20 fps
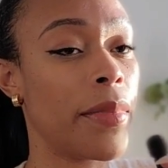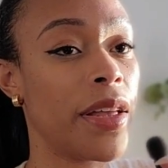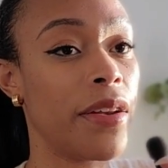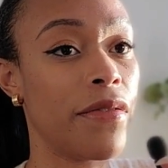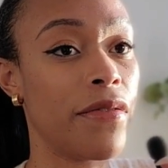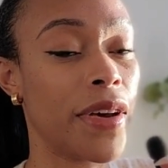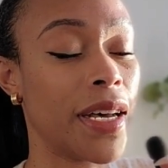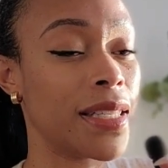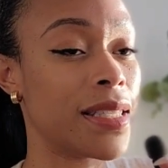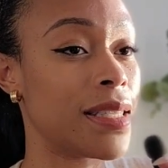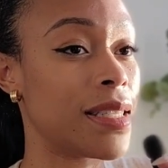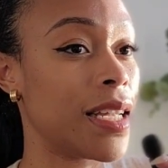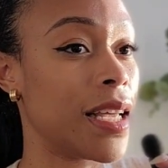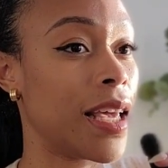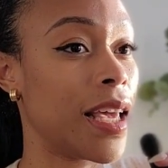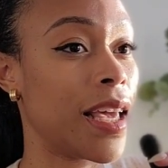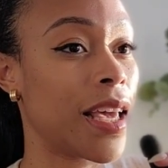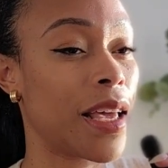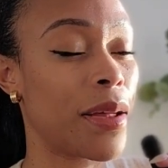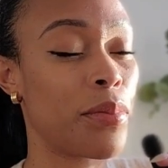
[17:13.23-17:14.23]

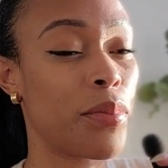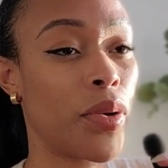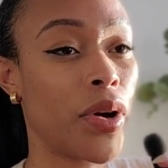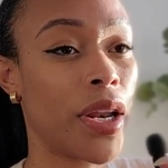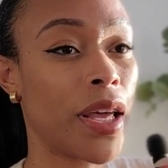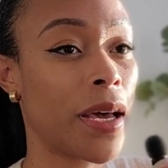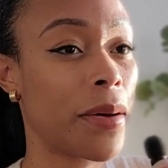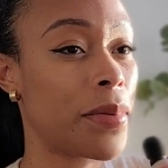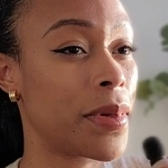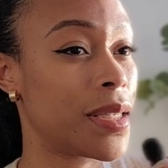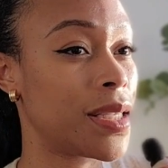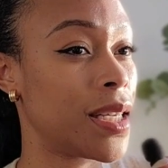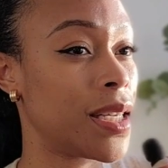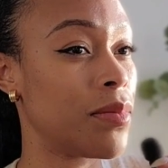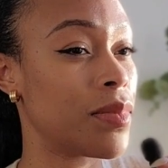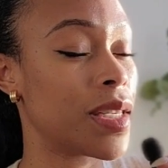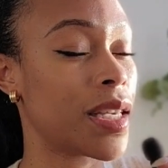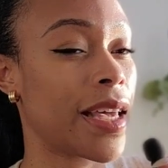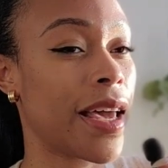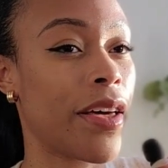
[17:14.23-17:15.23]
investing and putting up a
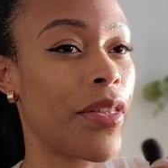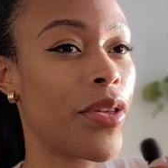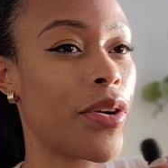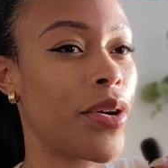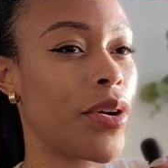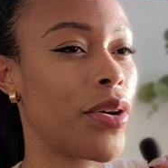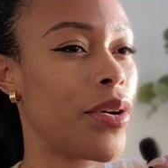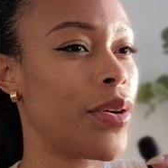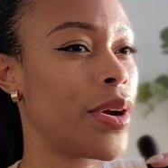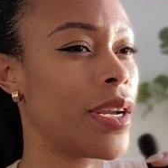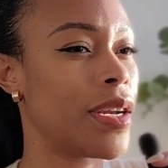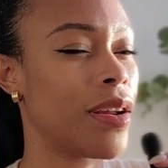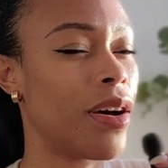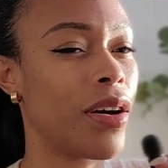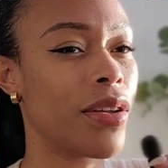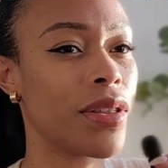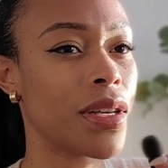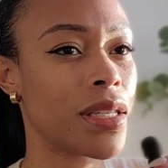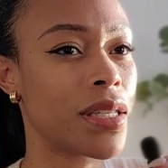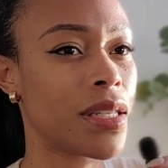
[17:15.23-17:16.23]
team together and
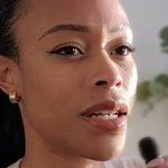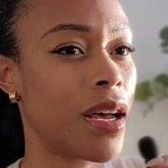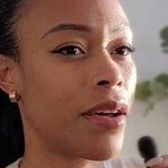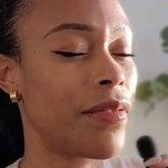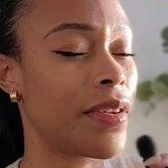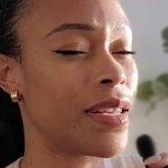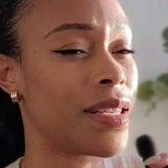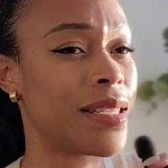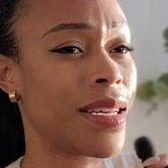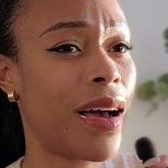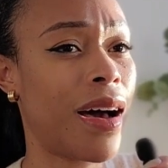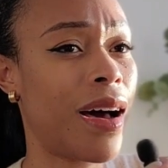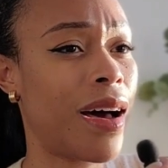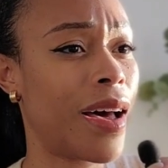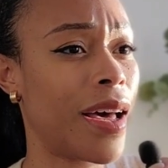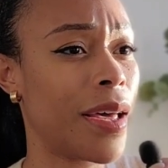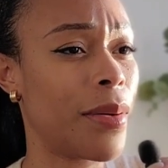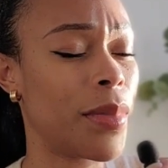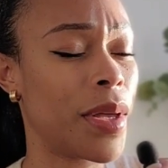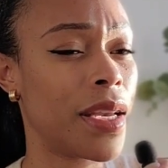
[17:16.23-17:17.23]
all this stuff and
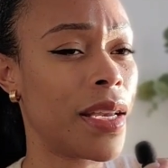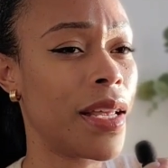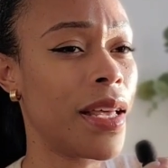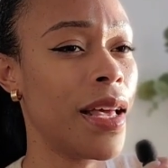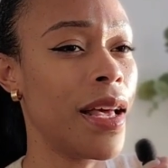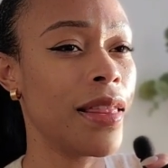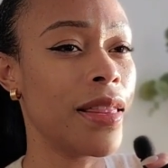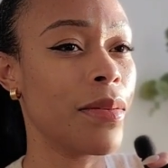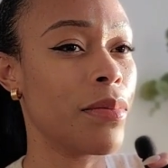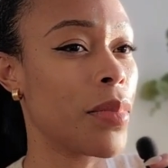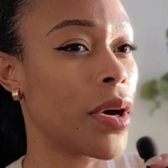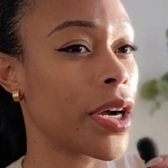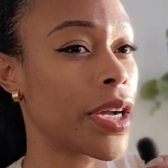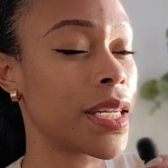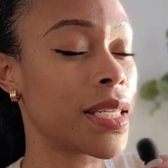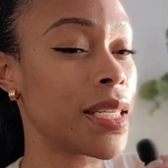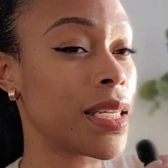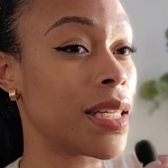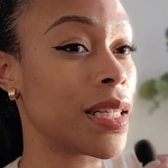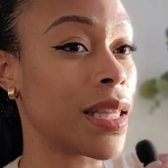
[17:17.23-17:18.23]
time, and the
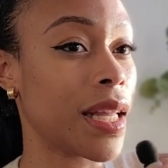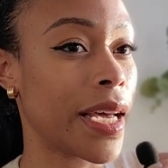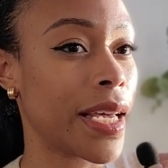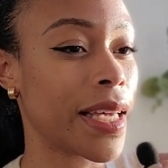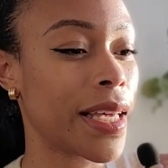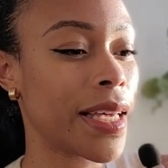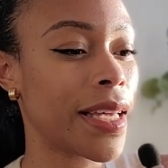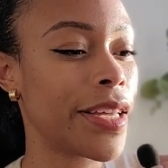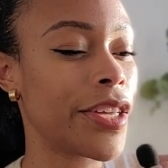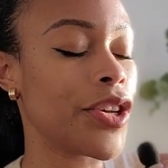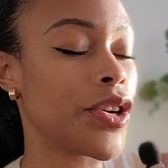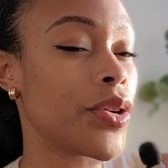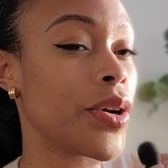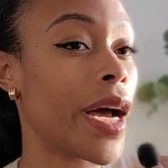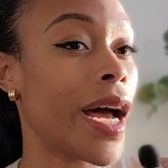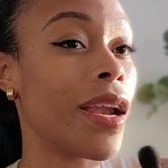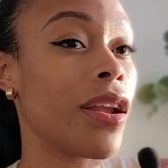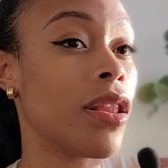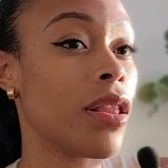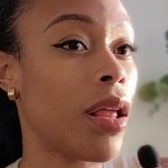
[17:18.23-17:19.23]
market didn't like it, you're
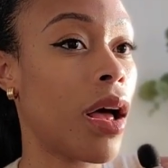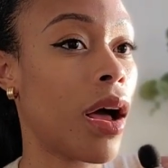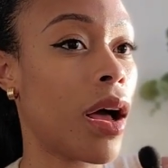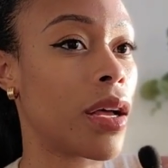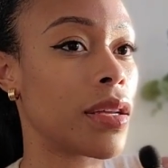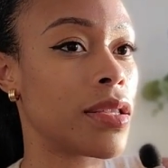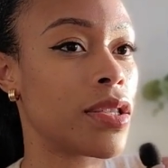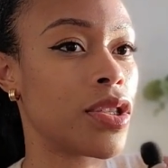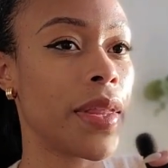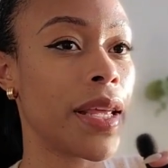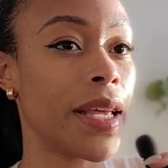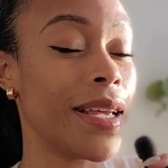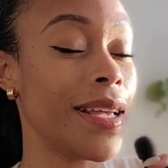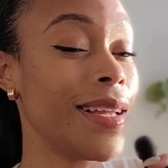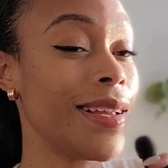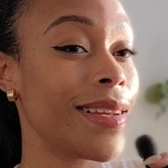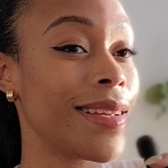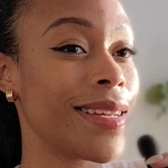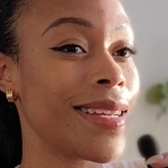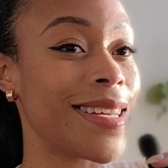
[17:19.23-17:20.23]
at a loss.
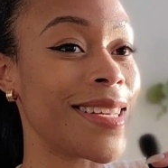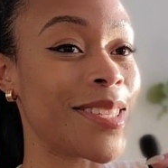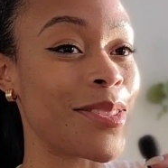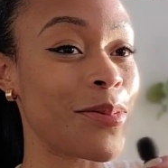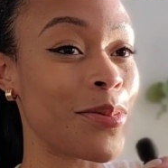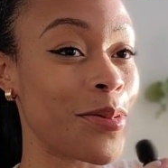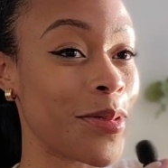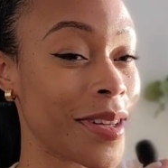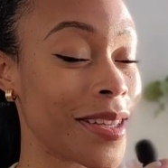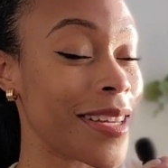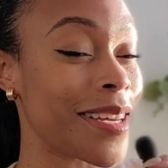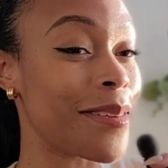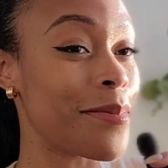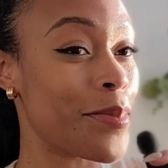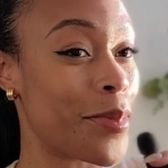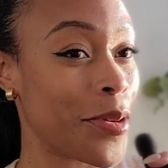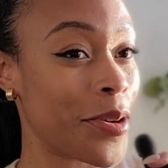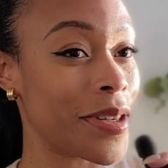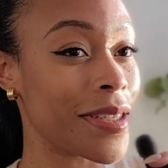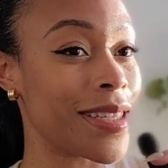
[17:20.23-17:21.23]
It is really
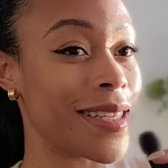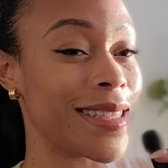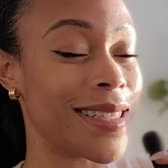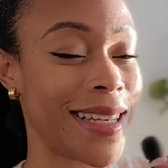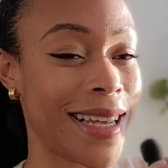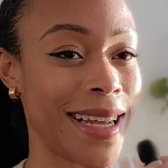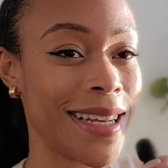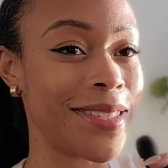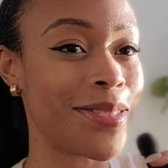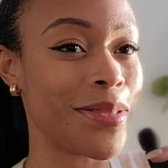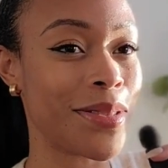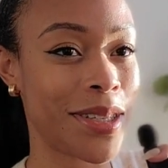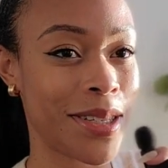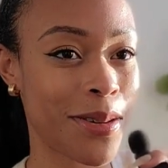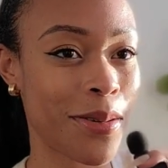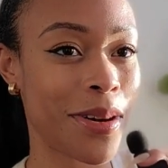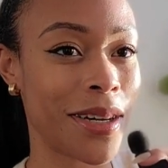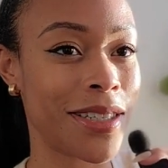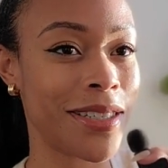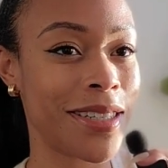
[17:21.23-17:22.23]
important to answer these
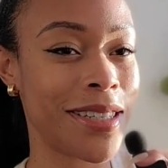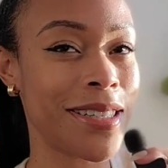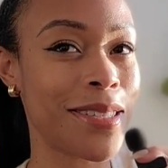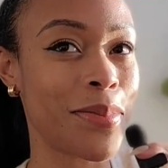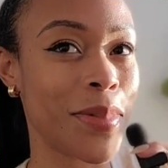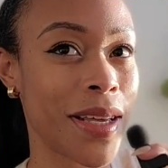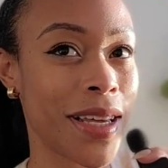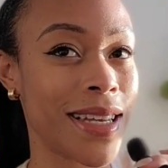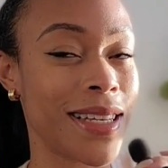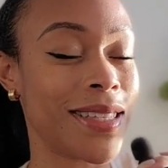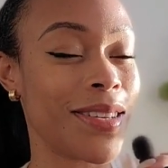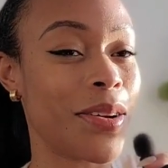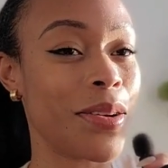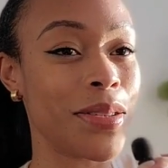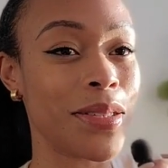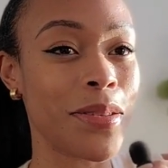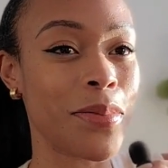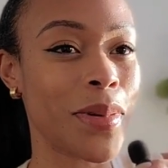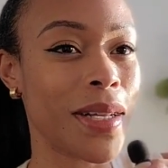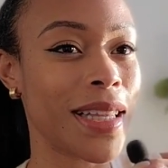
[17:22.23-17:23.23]
questions, because
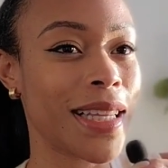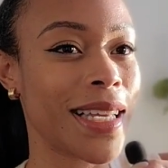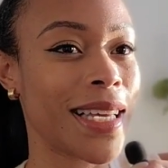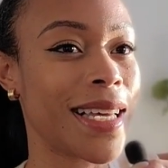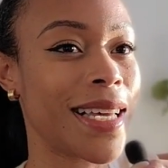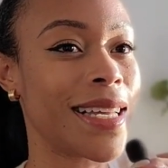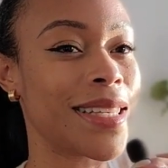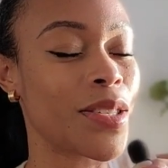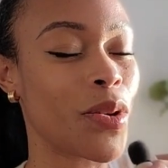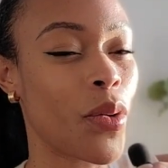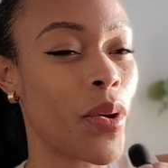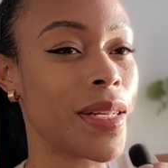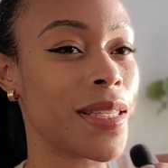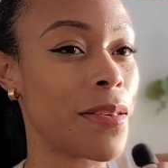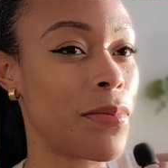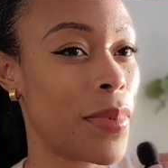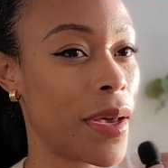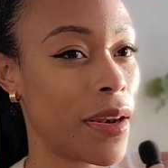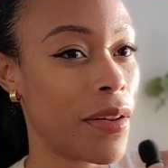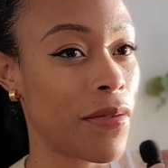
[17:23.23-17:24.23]
ultimately it's going
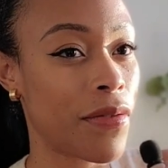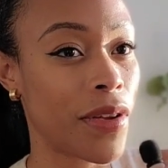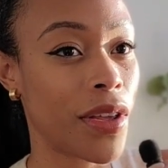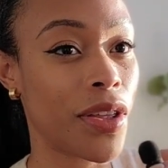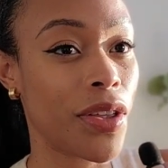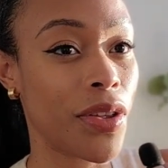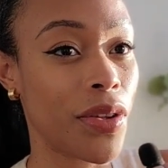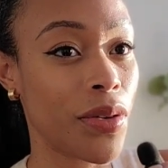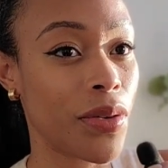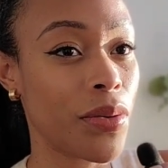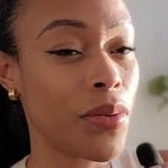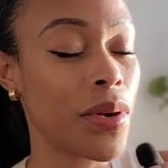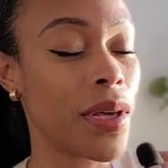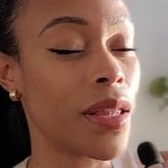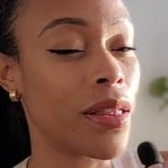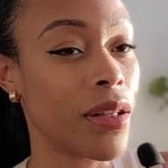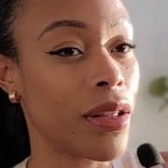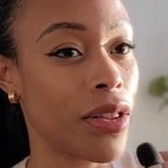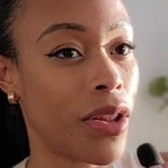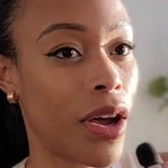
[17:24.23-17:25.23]
to benefit you
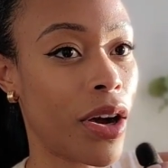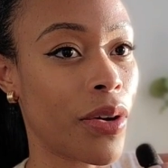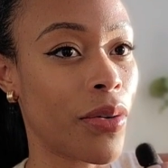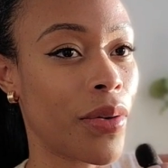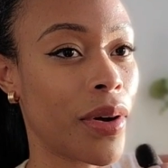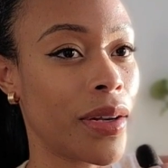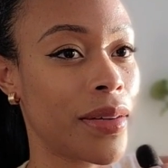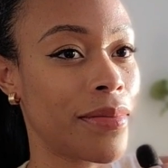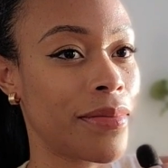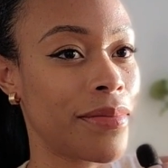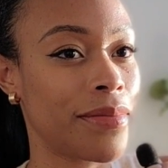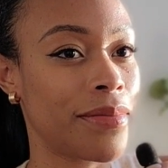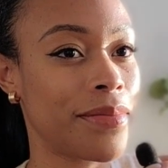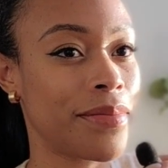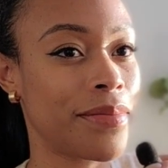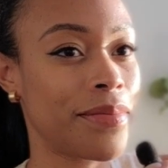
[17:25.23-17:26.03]
in the long run.